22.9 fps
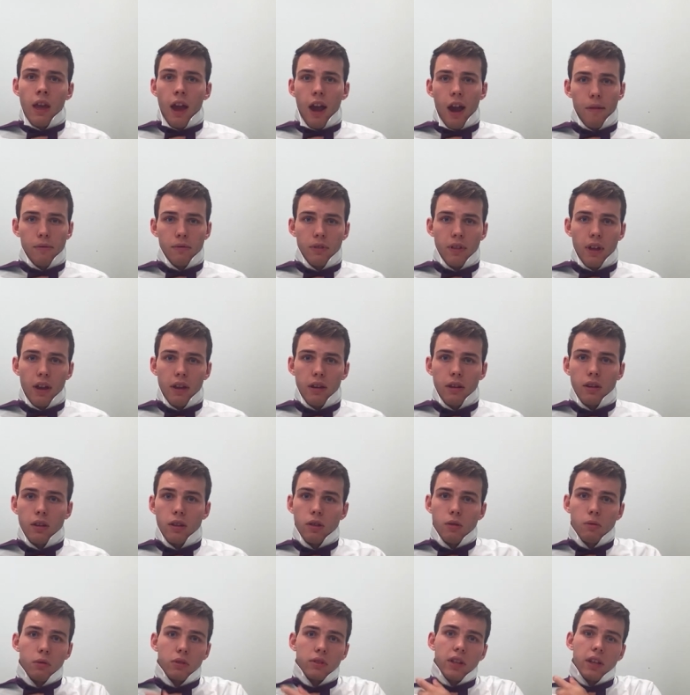After that,
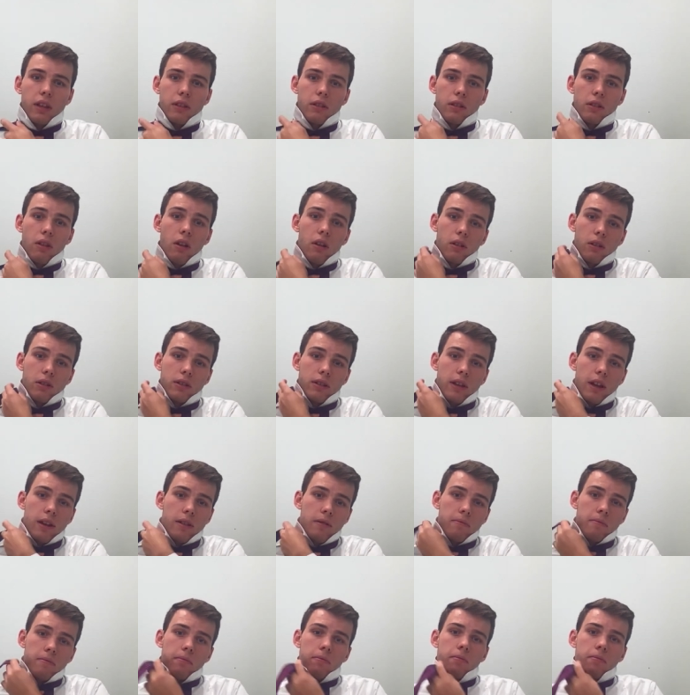you will take the longer side,